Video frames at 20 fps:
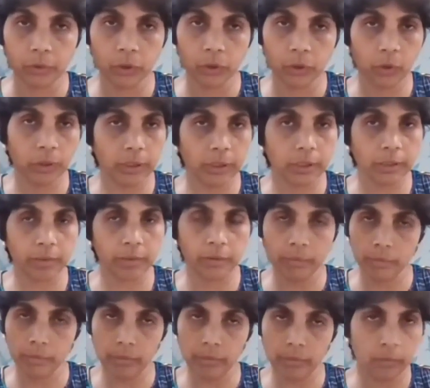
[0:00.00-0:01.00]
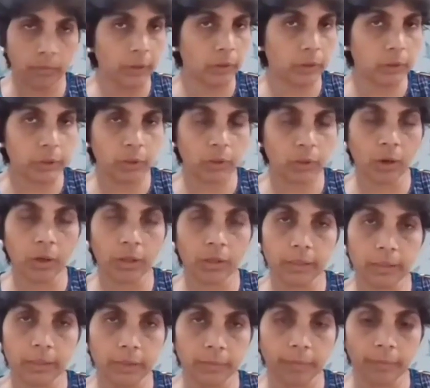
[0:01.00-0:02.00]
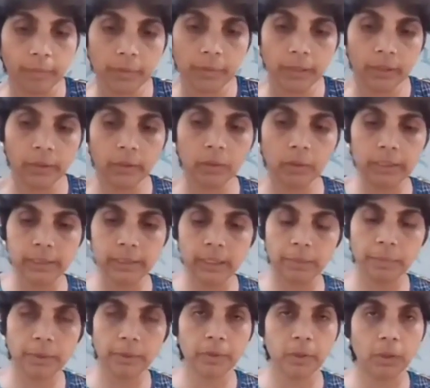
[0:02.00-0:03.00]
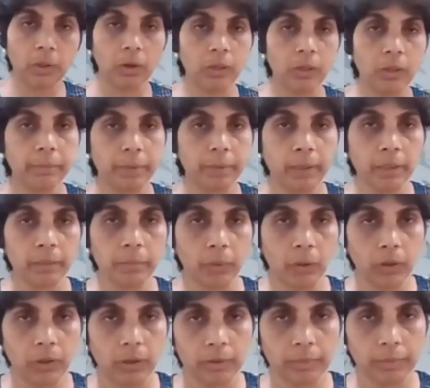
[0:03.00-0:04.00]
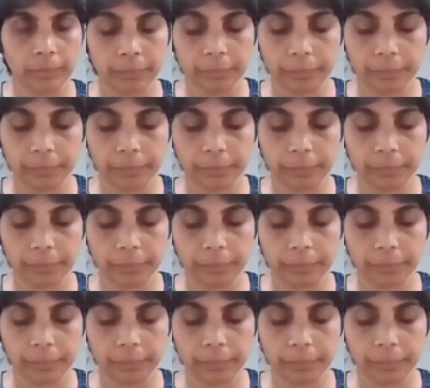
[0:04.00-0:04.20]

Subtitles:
So we also call it, in yoga therapy, we call it bird model.